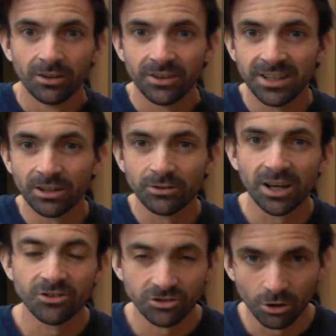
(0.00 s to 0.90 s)
The yellow
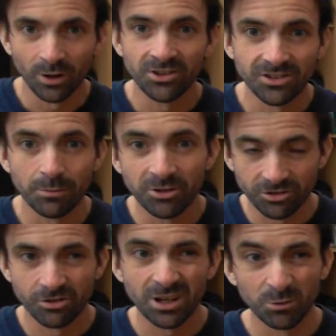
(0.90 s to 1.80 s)
dice show his
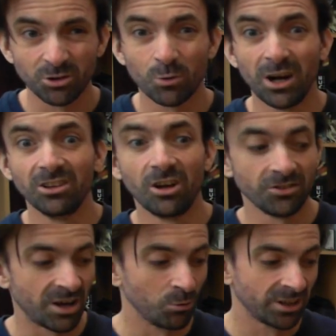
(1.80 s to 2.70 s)
damage, 3, which is quite a
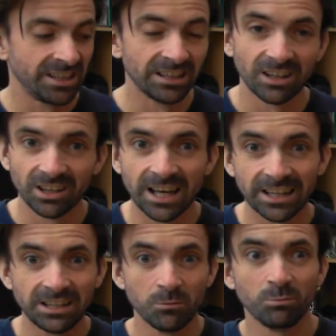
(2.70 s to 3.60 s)
lot. So that would kill a
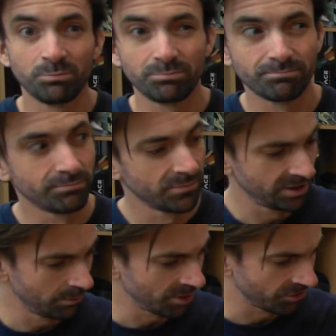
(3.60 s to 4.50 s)
lackey and
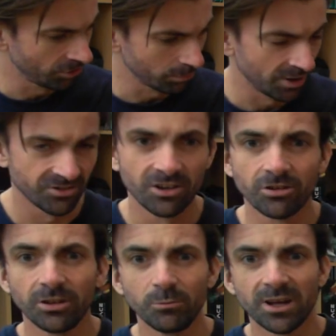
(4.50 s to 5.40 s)
kill my sword mage,
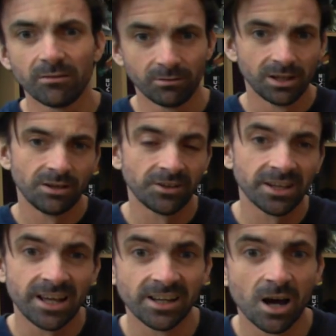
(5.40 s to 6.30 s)
actually, without, if I
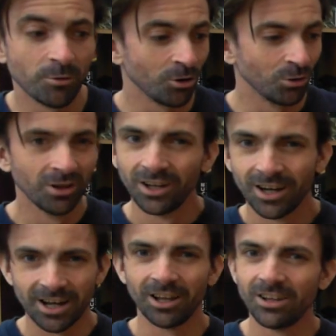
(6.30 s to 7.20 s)
didn't get any armor roll.
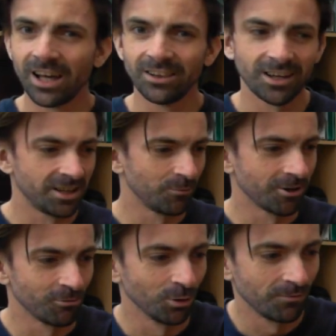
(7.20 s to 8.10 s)
I like it when
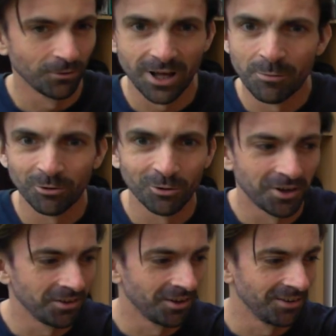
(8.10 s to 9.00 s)
he roll a full armor roll
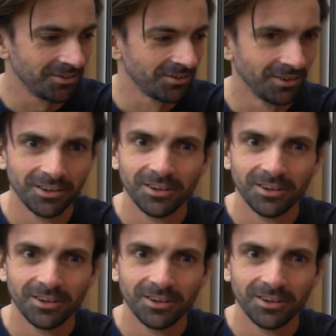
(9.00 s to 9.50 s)
like that.